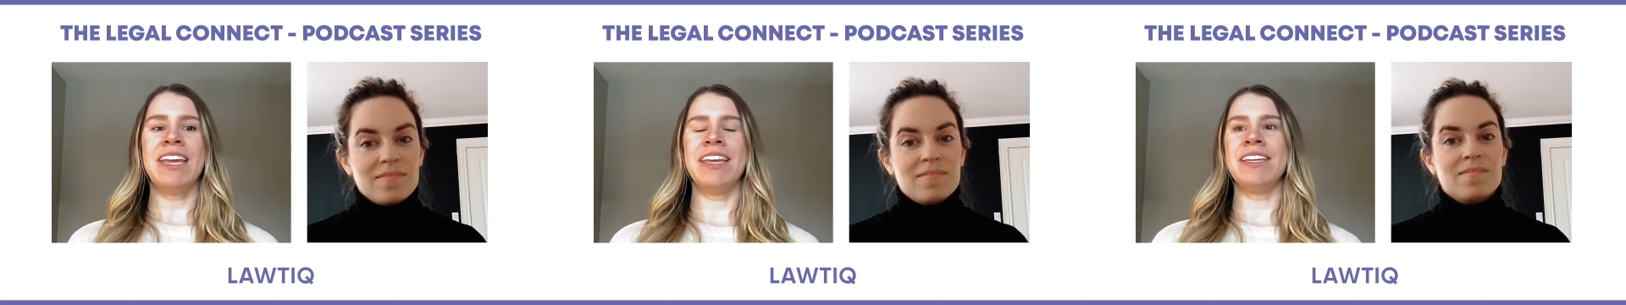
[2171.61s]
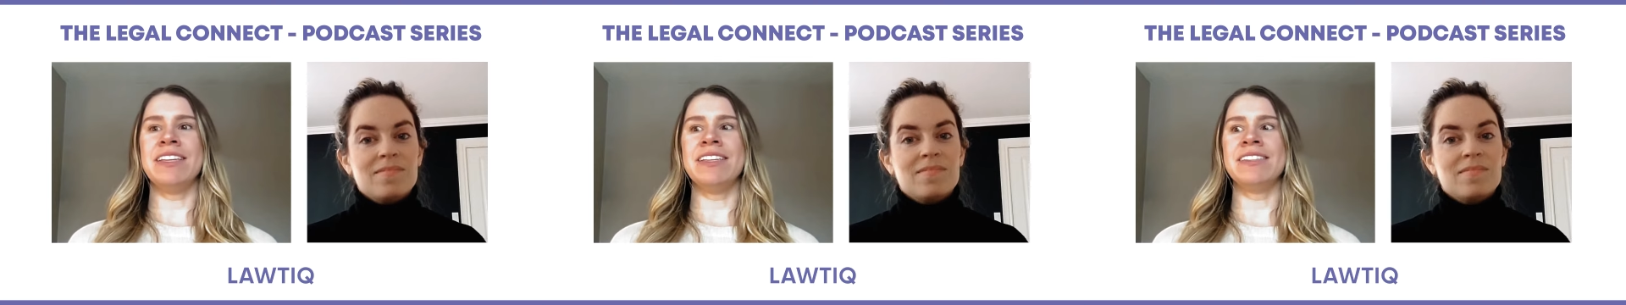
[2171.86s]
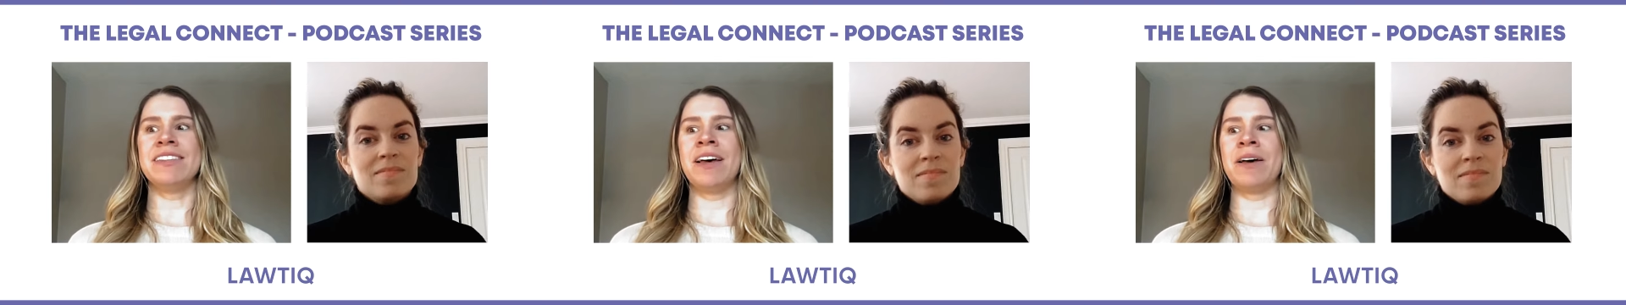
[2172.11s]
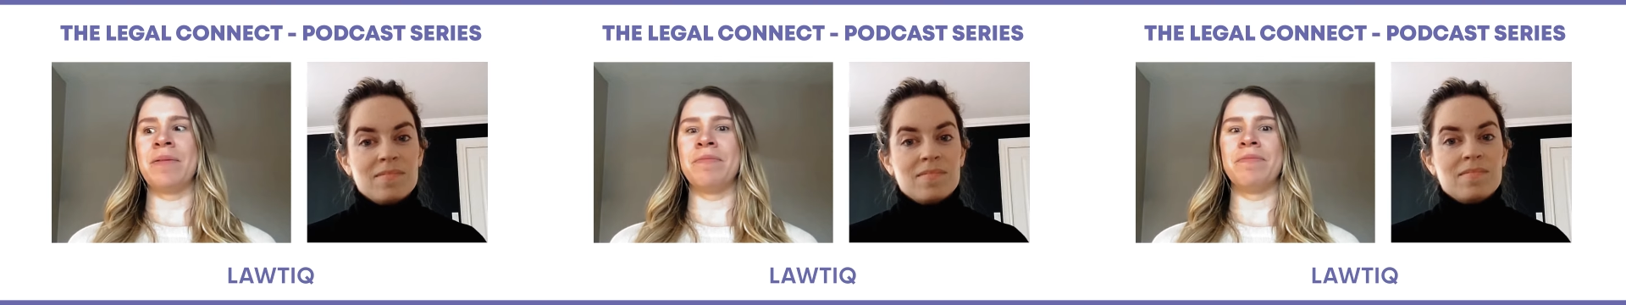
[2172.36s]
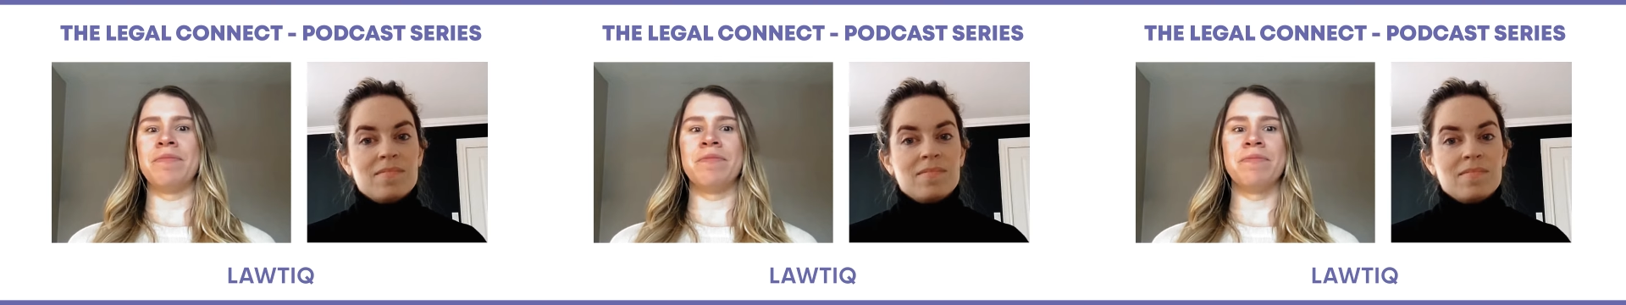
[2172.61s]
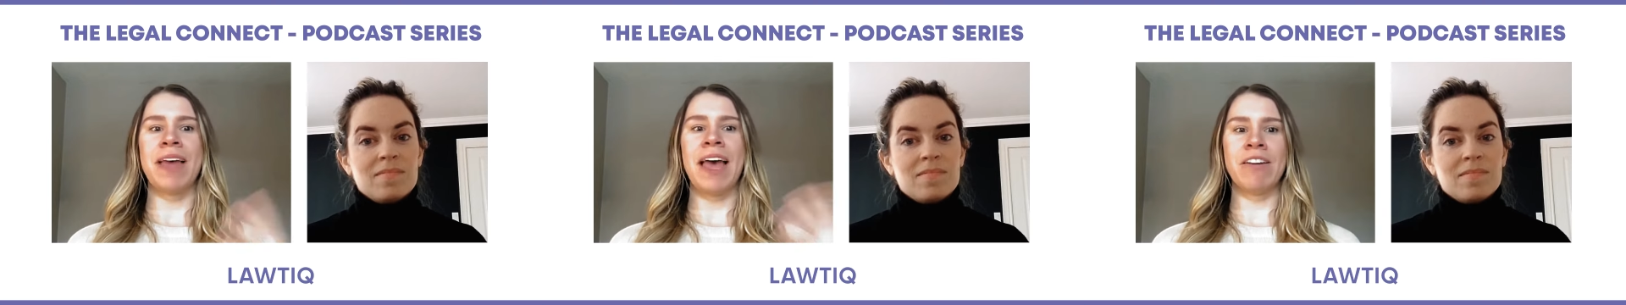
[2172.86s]
Speaker 1: Is um,
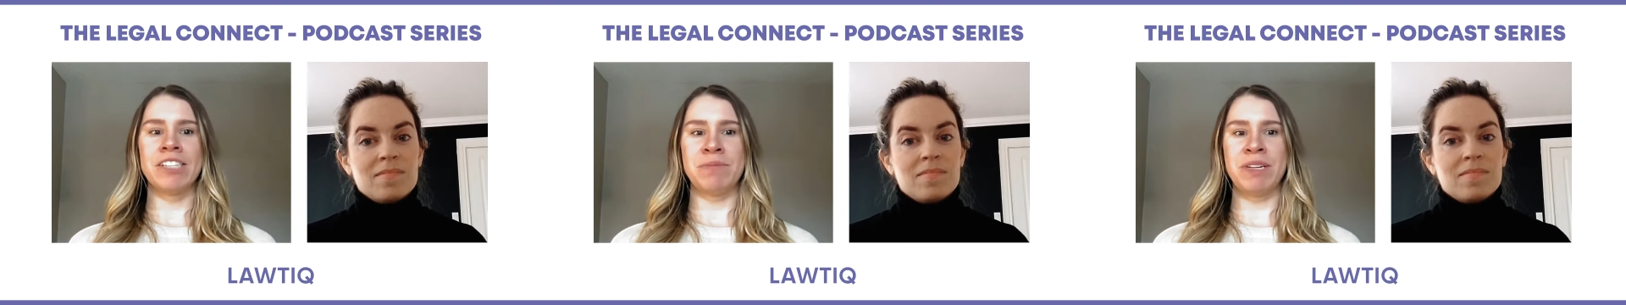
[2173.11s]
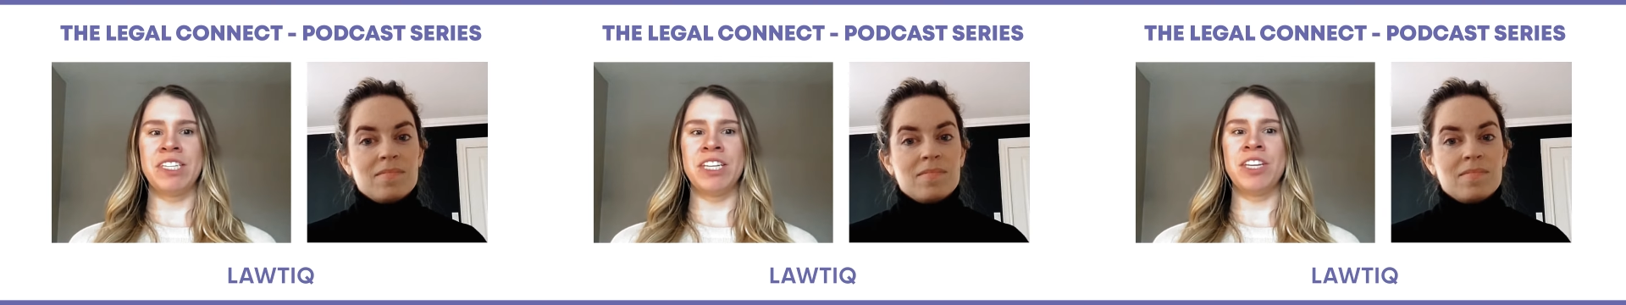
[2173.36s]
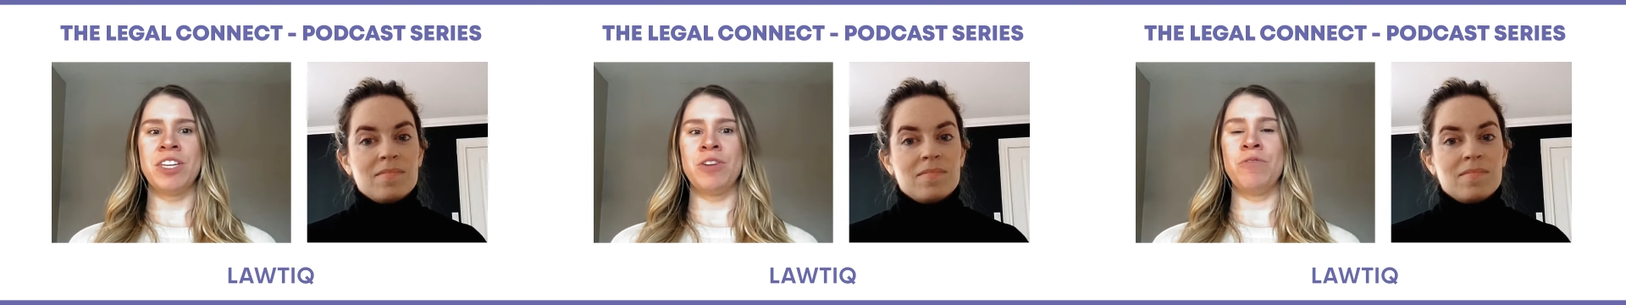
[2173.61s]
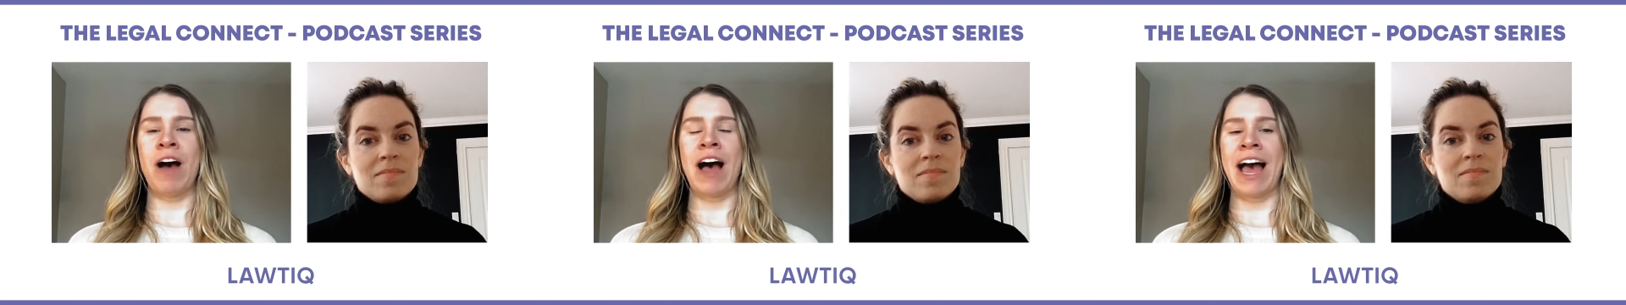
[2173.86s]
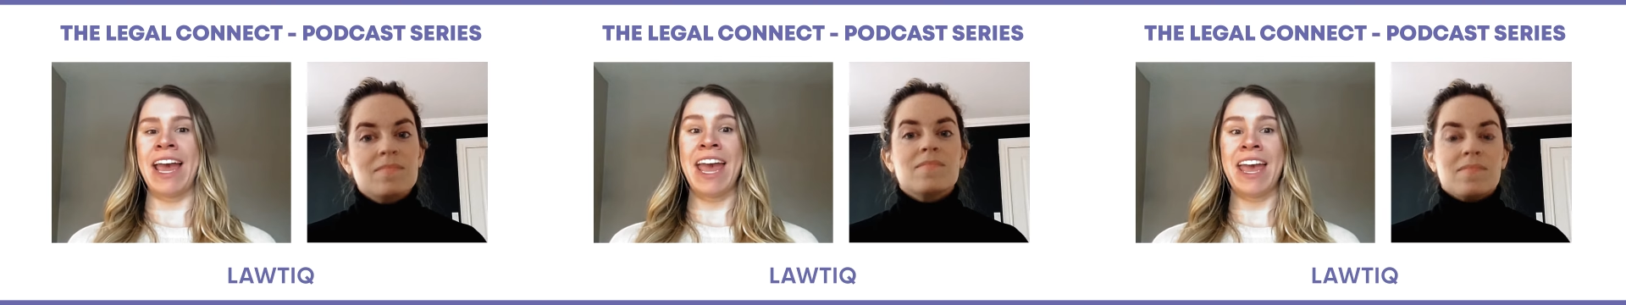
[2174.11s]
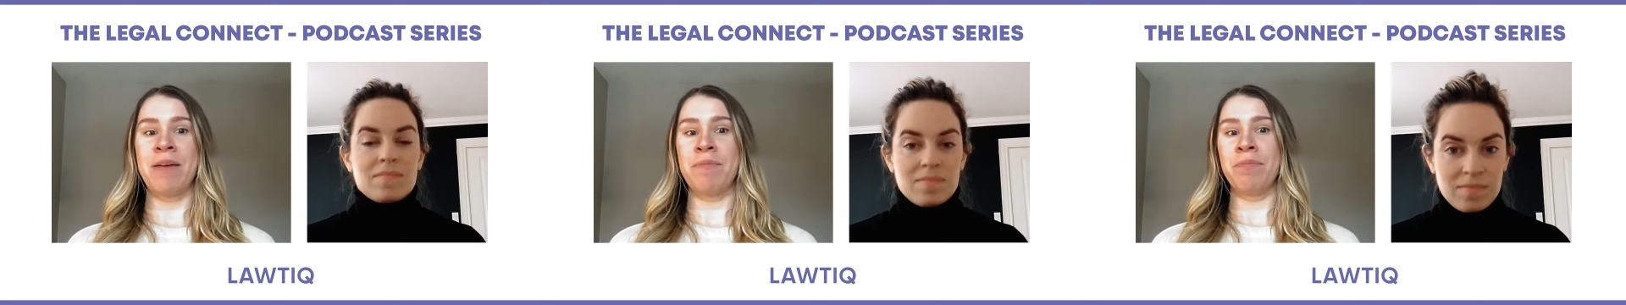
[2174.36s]

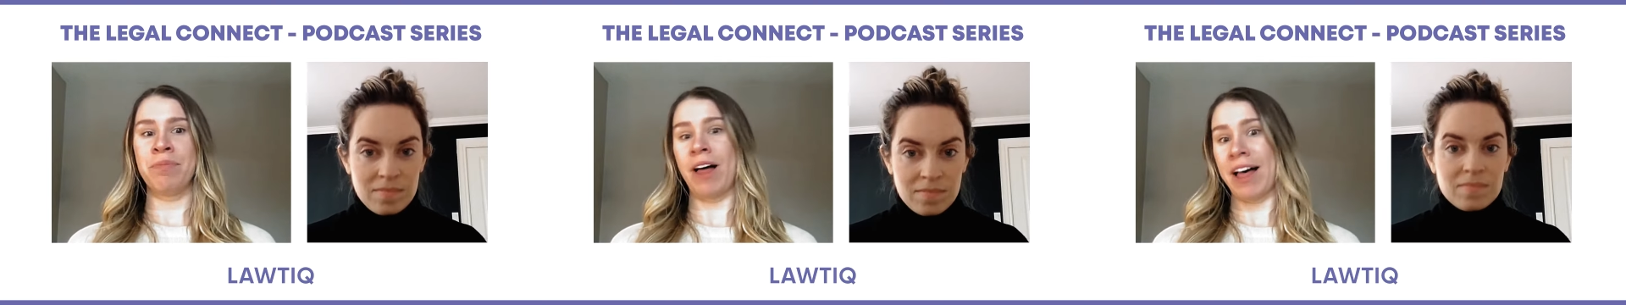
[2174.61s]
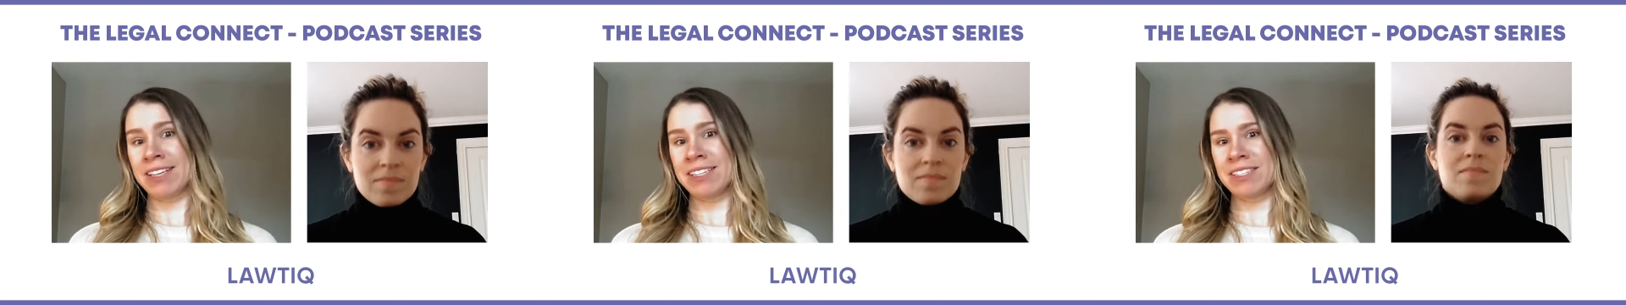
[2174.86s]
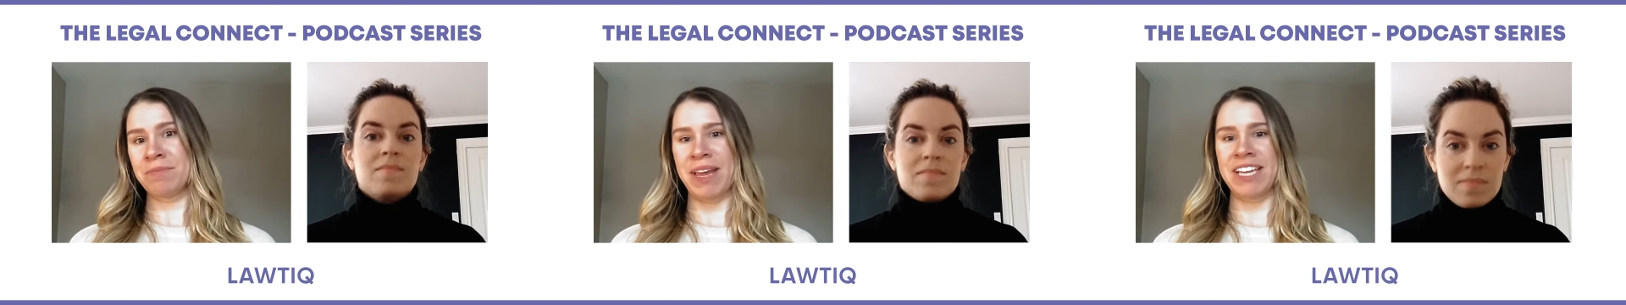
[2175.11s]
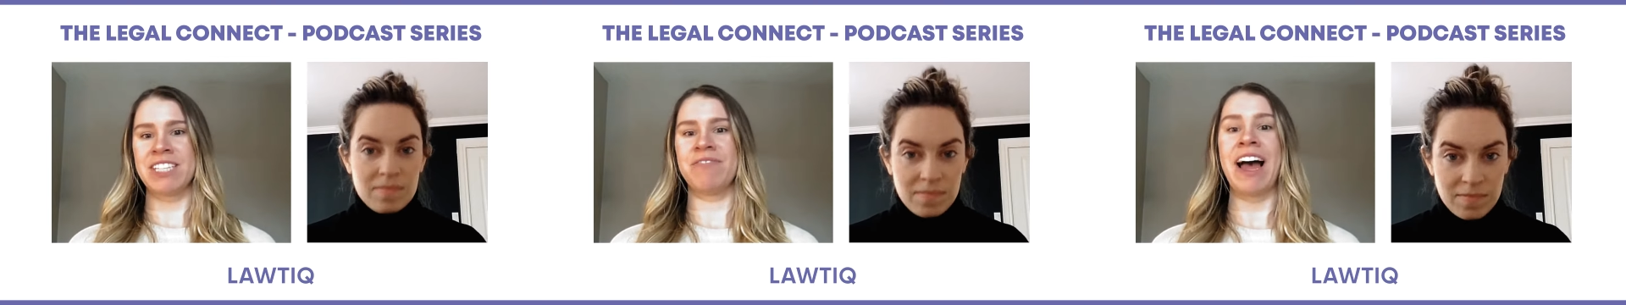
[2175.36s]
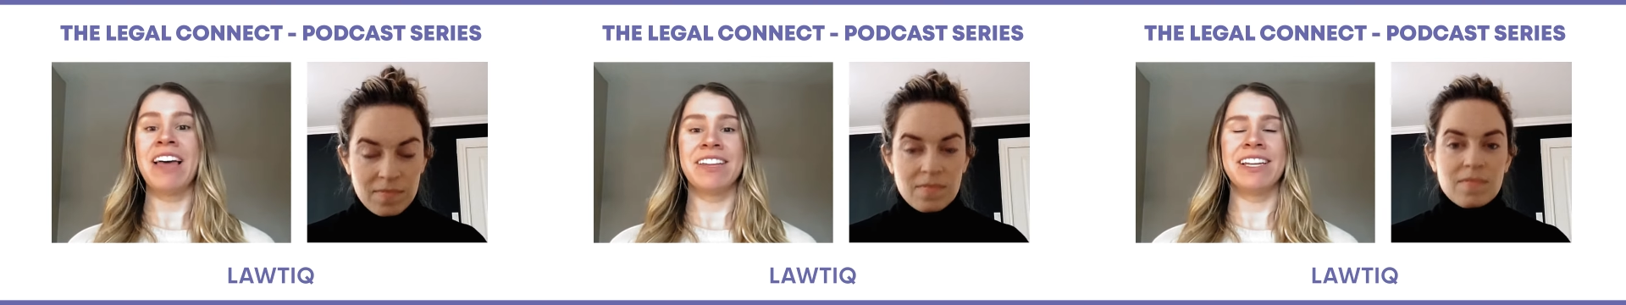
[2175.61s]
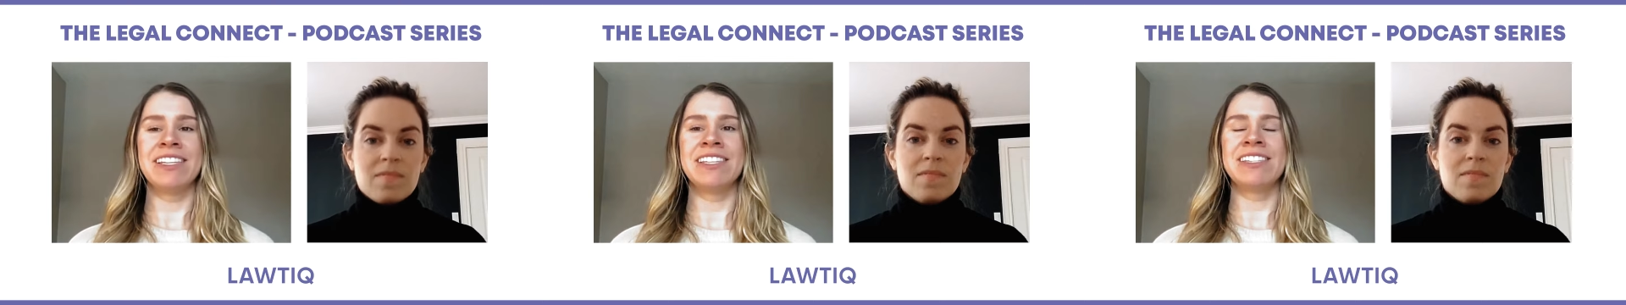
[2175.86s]
LGBTQIA plus based
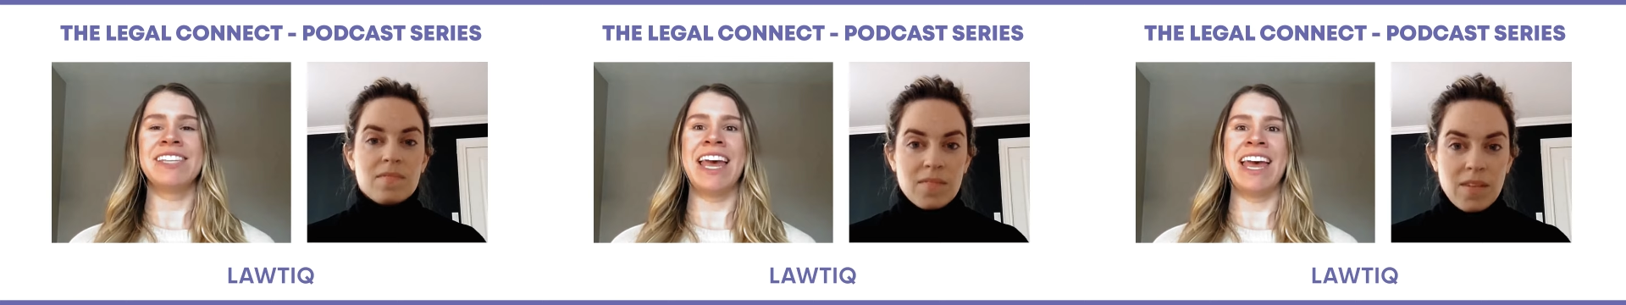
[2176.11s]
violence.